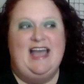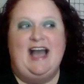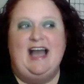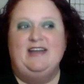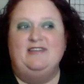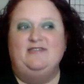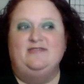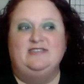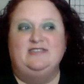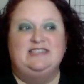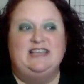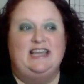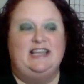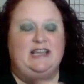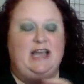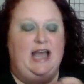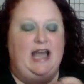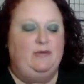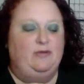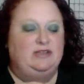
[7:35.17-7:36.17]
I was
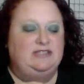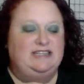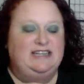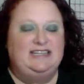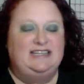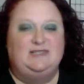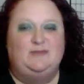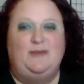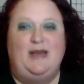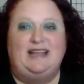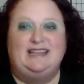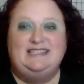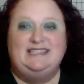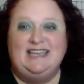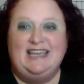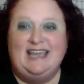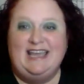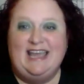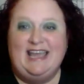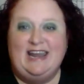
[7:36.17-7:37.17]
like, I wasn't
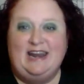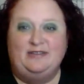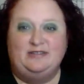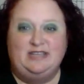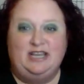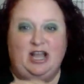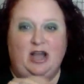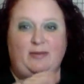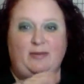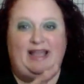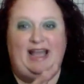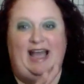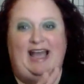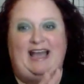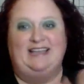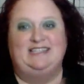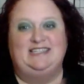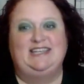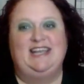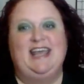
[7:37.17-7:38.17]
expecting it, and I was like, oh my
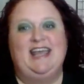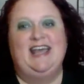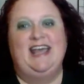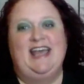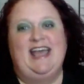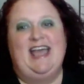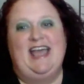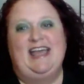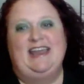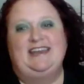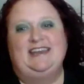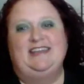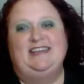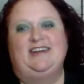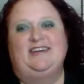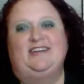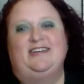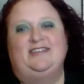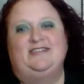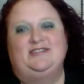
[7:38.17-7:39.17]
gosh, and it
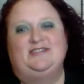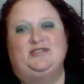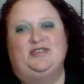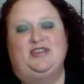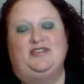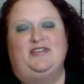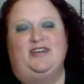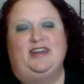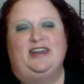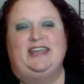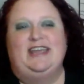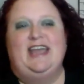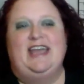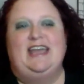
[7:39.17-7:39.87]
was really funny.